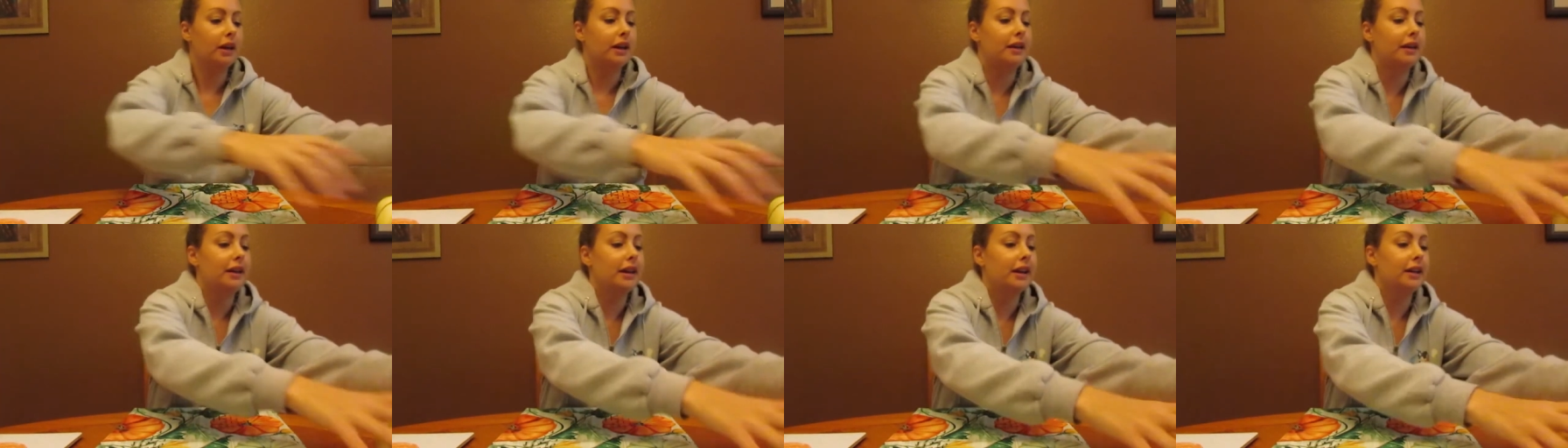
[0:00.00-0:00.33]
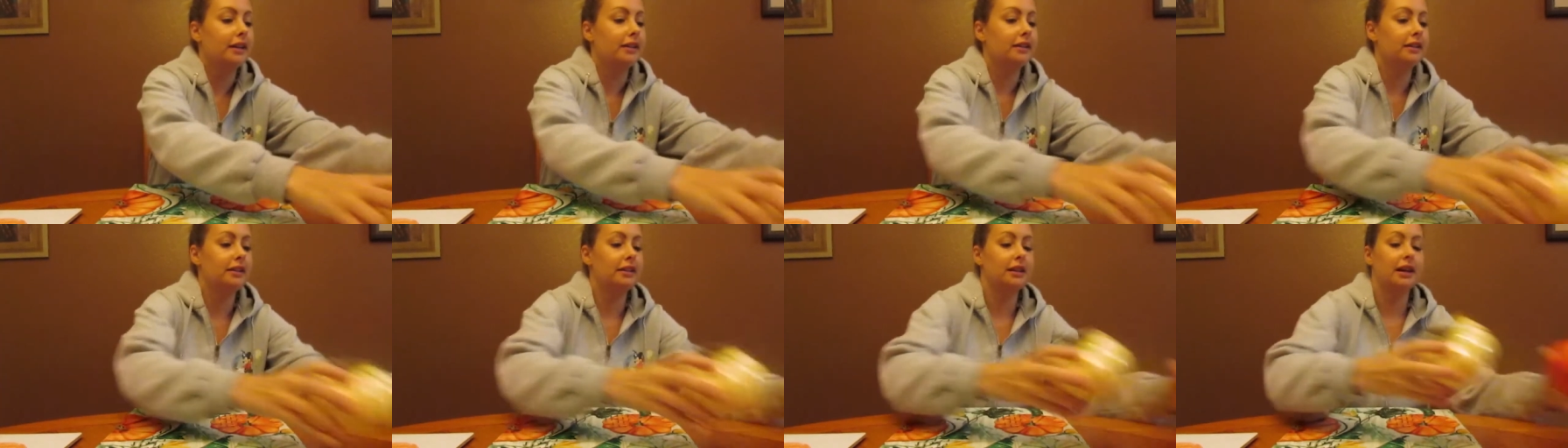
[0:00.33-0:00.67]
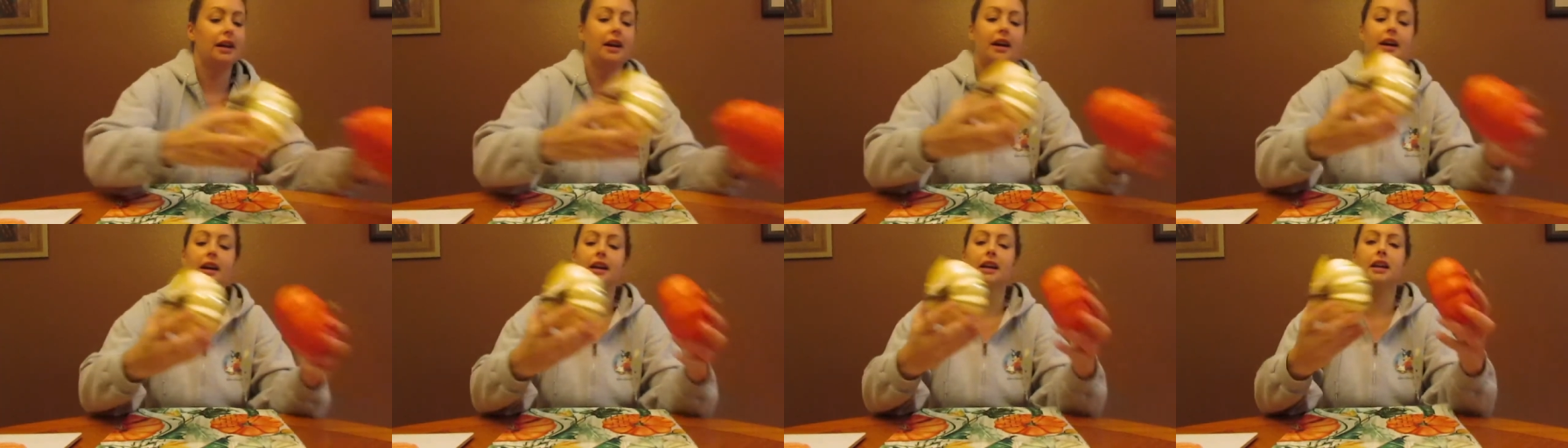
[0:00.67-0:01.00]
Next,
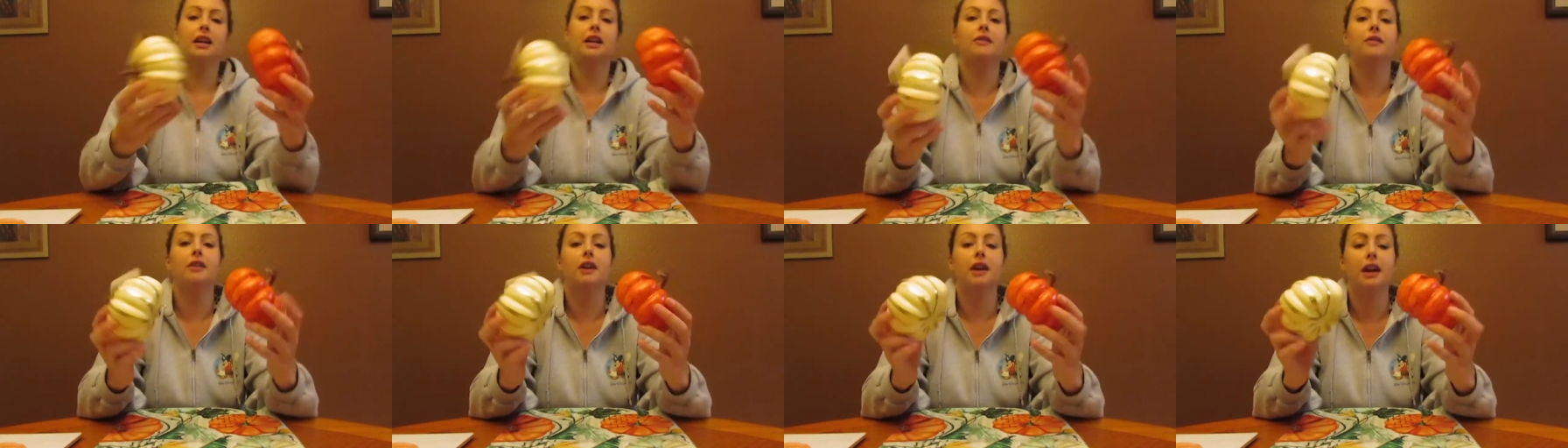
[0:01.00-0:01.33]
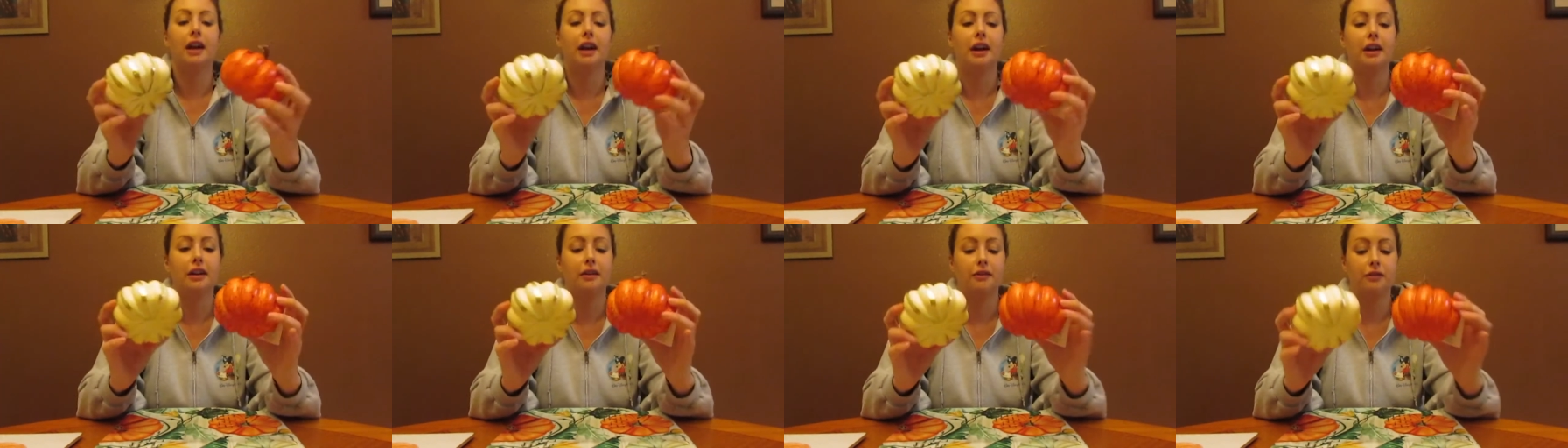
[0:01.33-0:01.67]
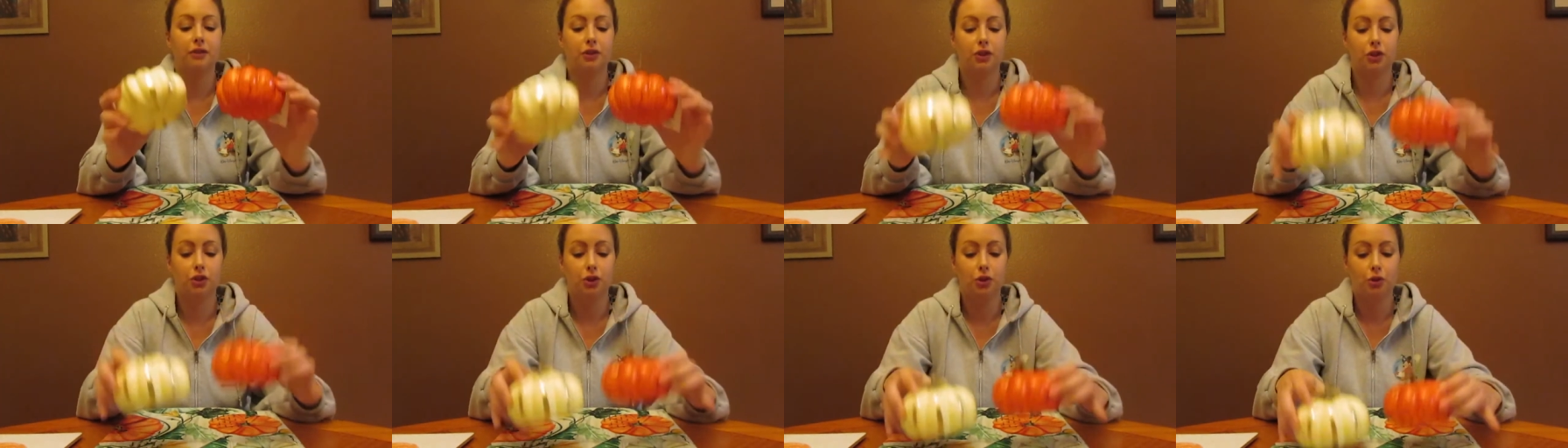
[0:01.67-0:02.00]
I can never
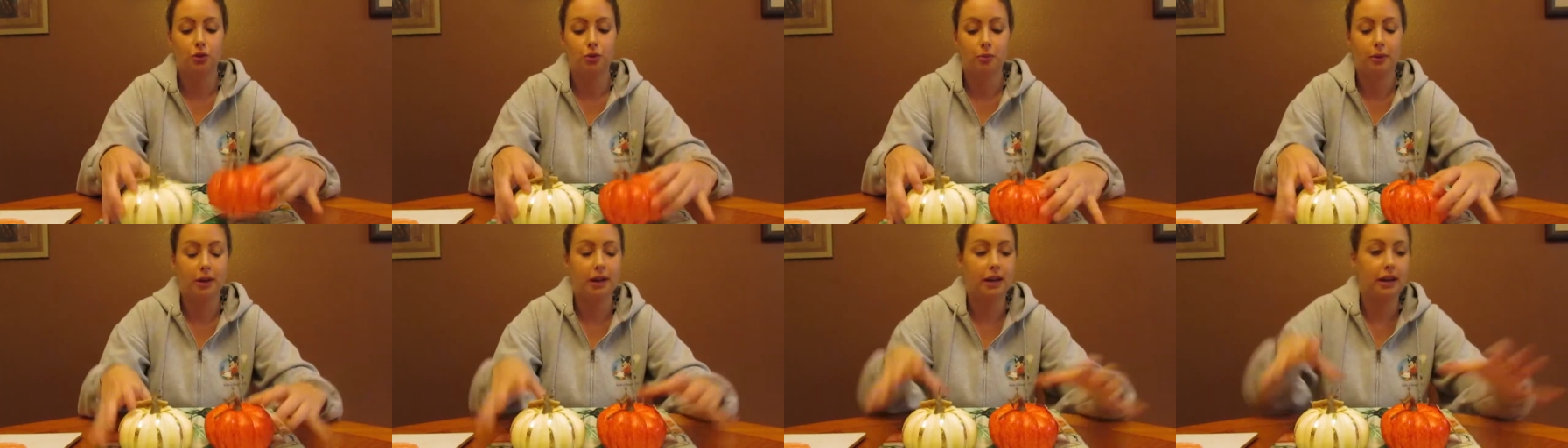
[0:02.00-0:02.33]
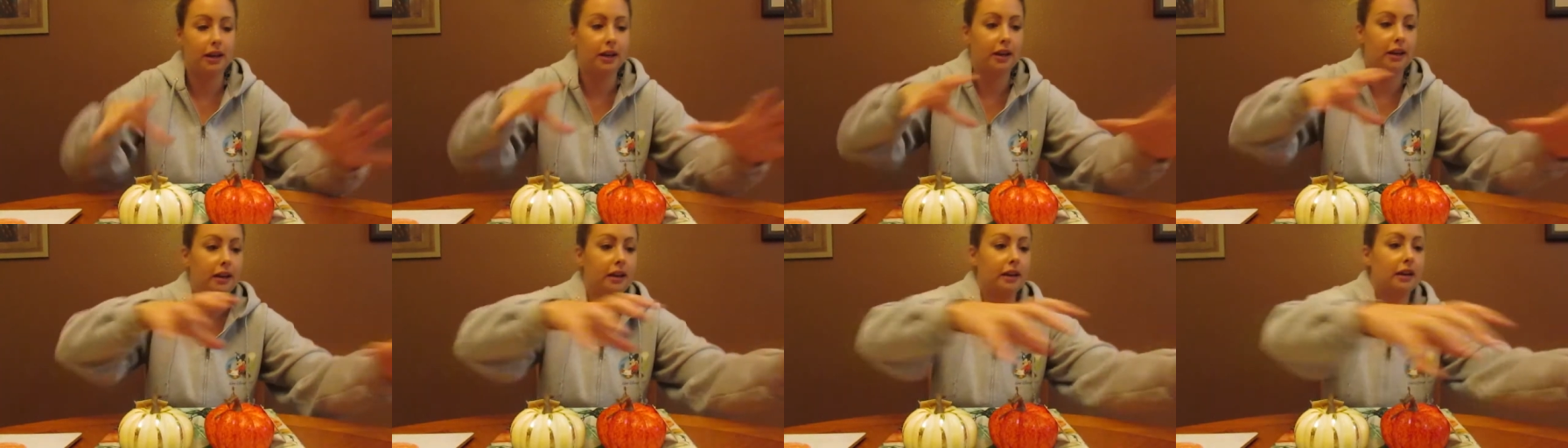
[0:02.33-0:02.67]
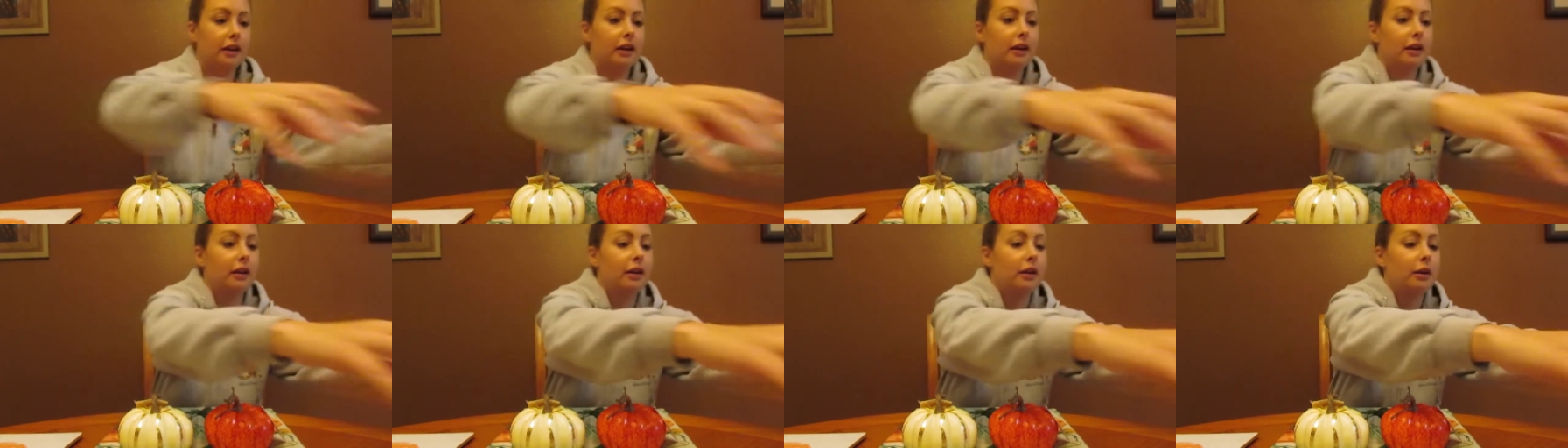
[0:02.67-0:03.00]
have too
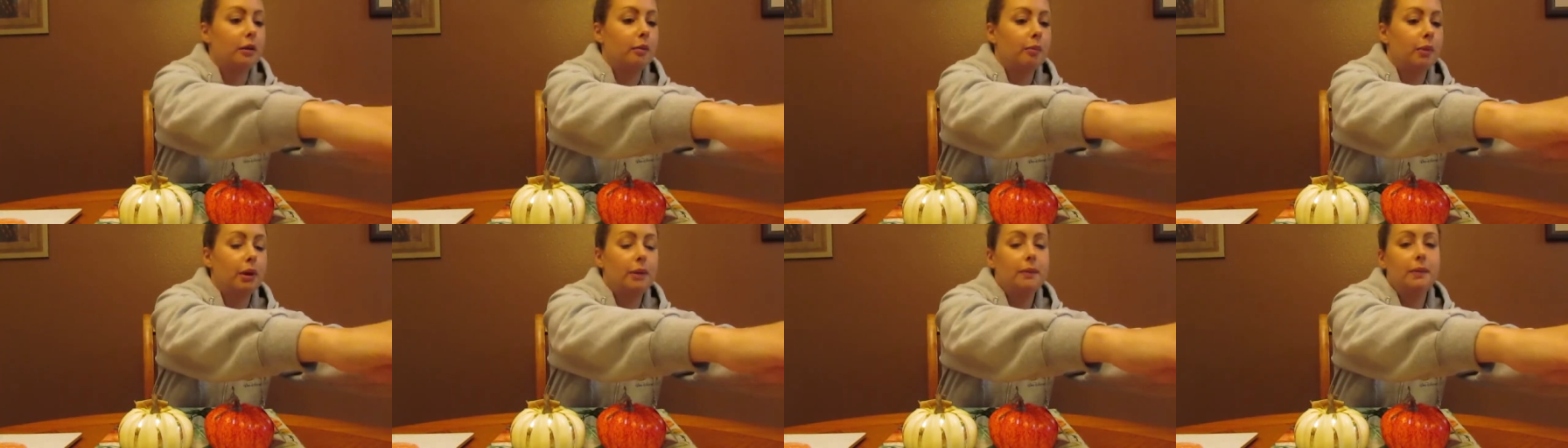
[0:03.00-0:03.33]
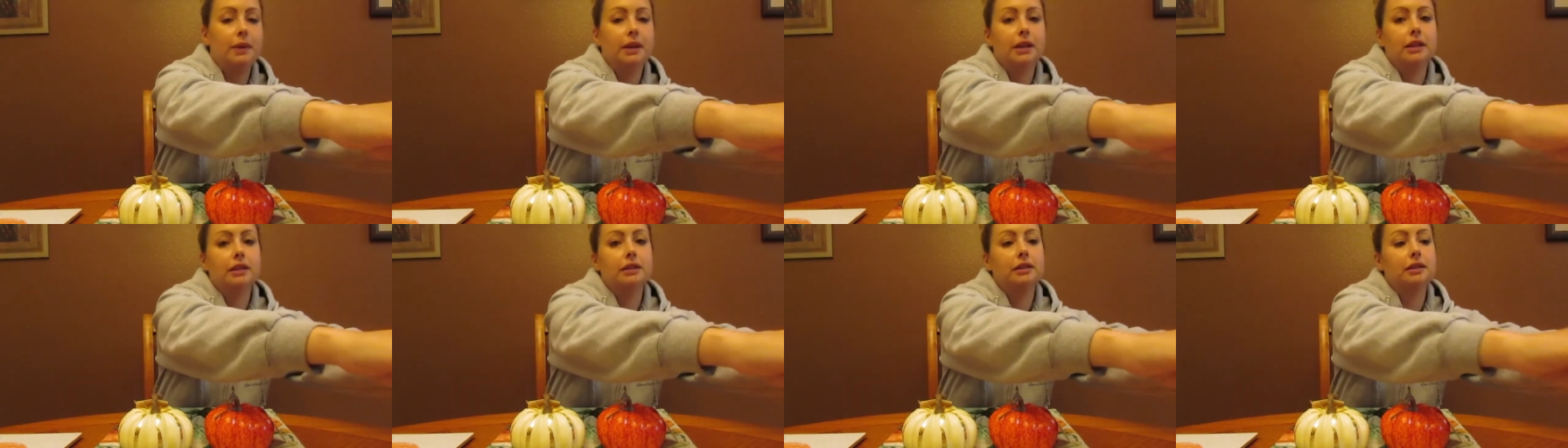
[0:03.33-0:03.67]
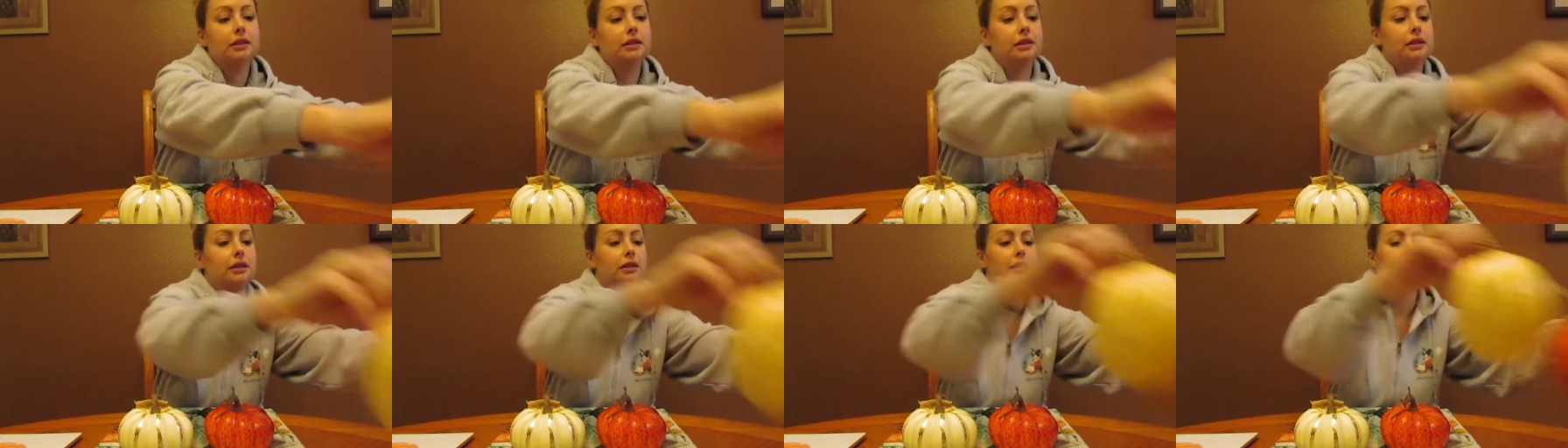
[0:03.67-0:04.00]
many
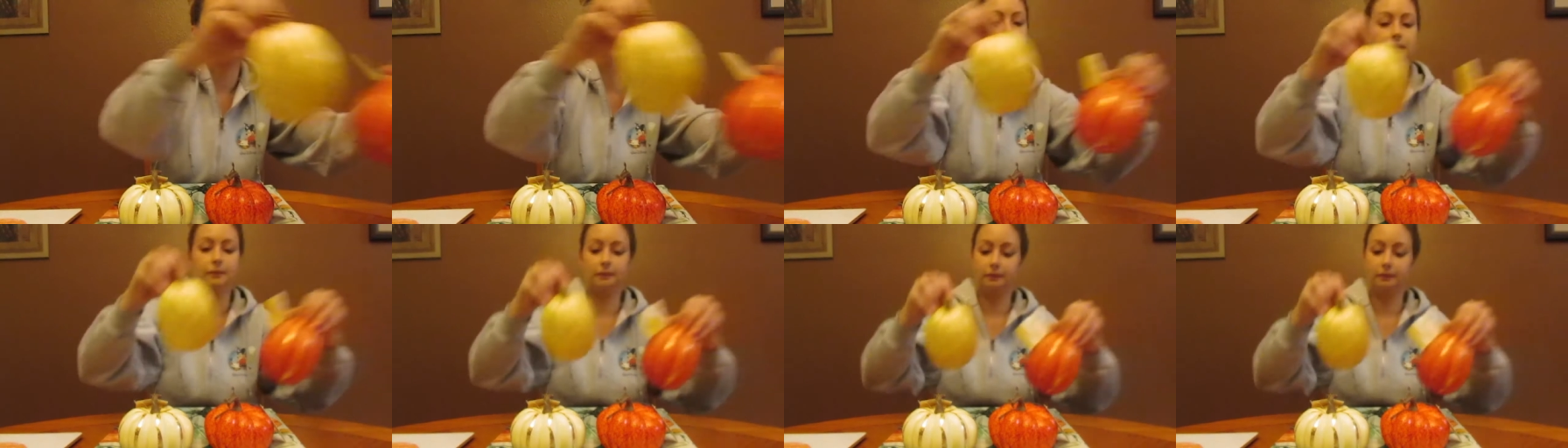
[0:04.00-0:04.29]
pumpkins.